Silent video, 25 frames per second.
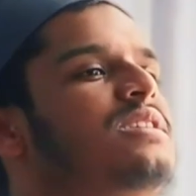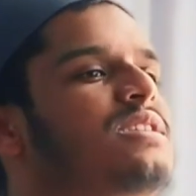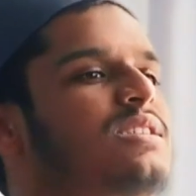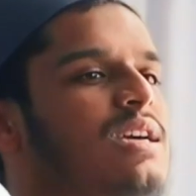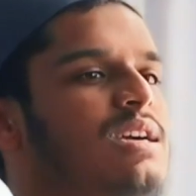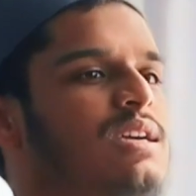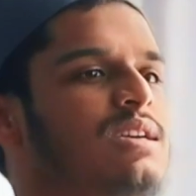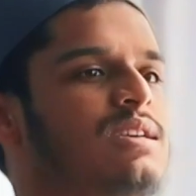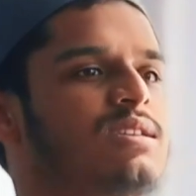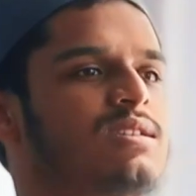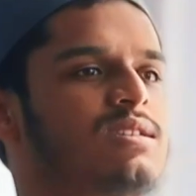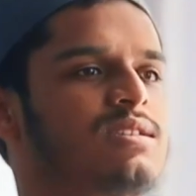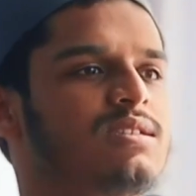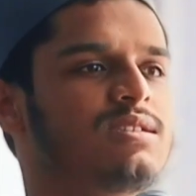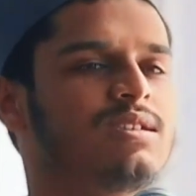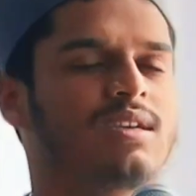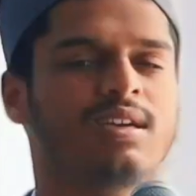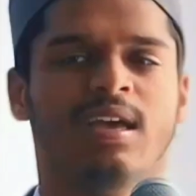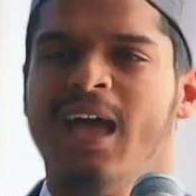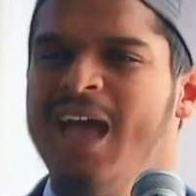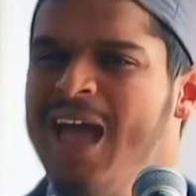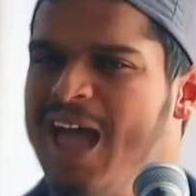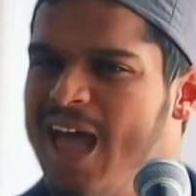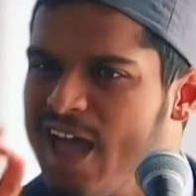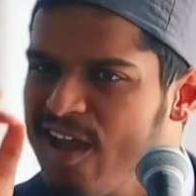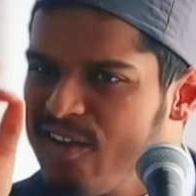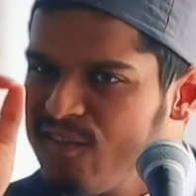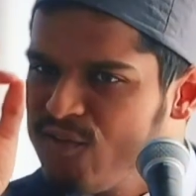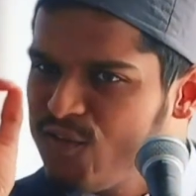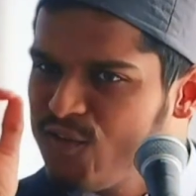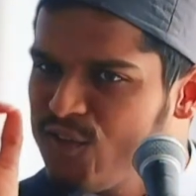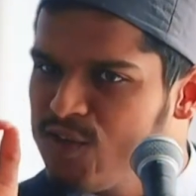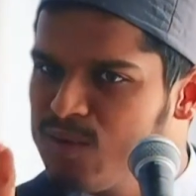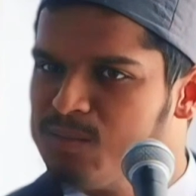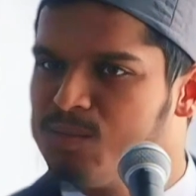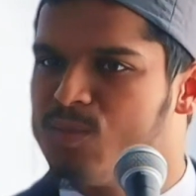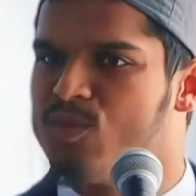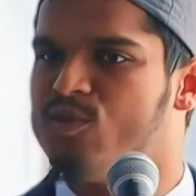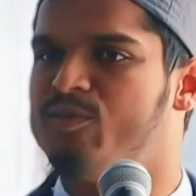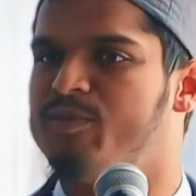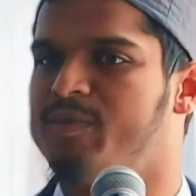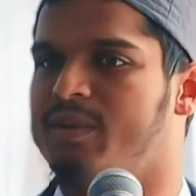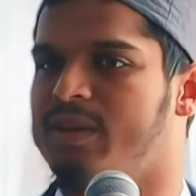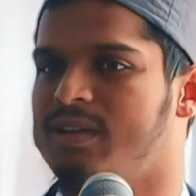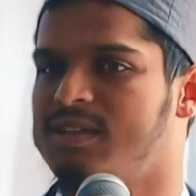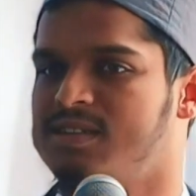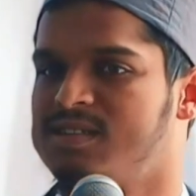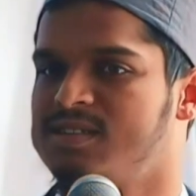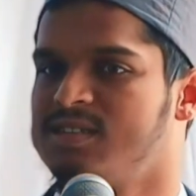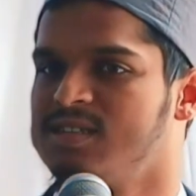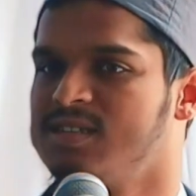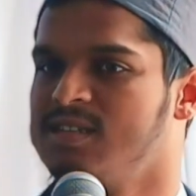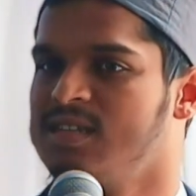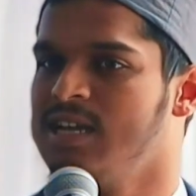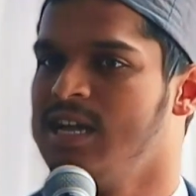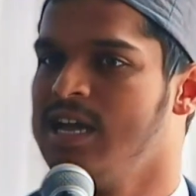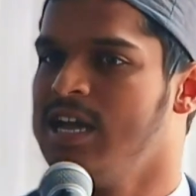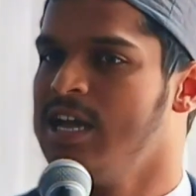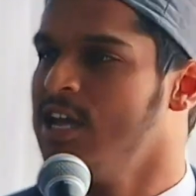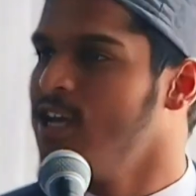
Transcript: says, every movement,